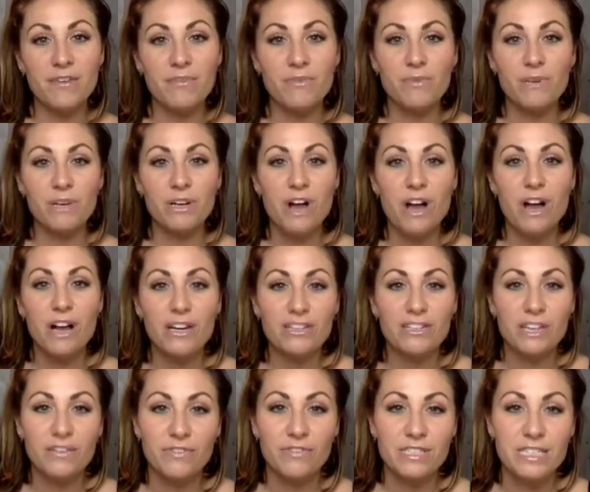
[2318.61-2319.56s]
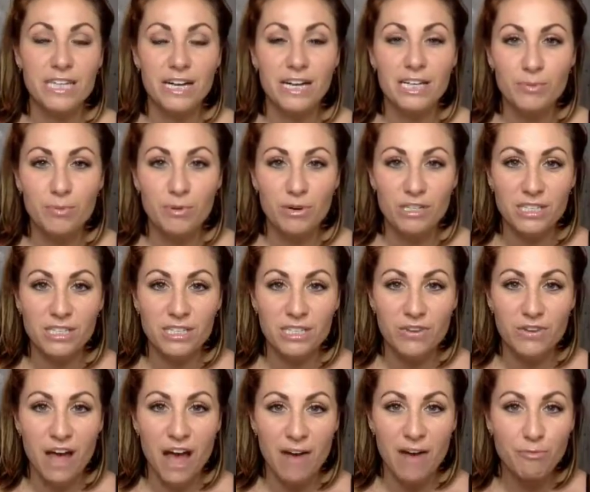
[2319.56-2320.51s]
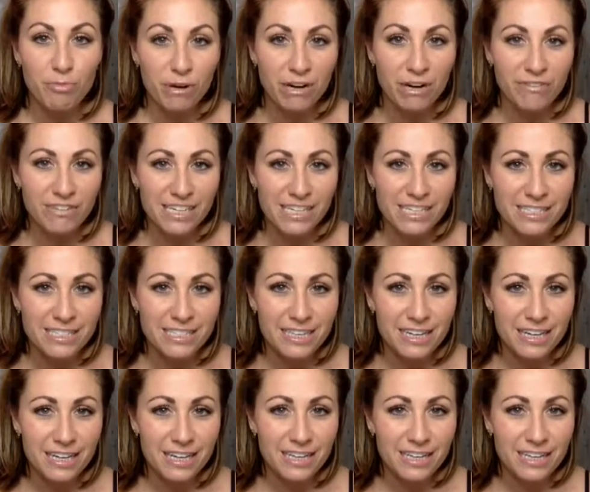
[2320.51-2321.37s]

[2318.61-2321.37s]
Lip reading: Wouldn't call yourself a salesperson. Do you have previous